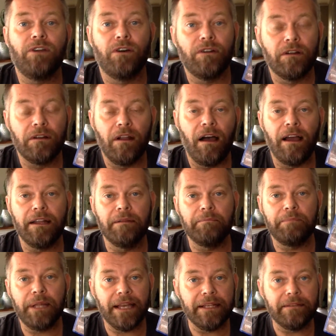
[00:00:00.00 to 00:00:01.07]
gone online and
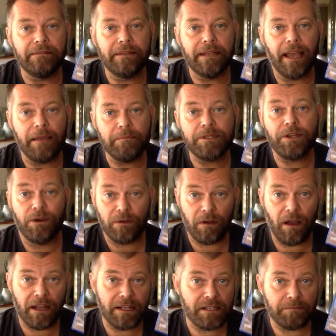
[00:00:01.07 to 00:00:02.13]
played games
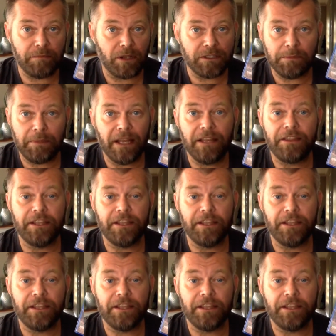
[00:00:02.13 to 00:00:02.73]
online as multiplayer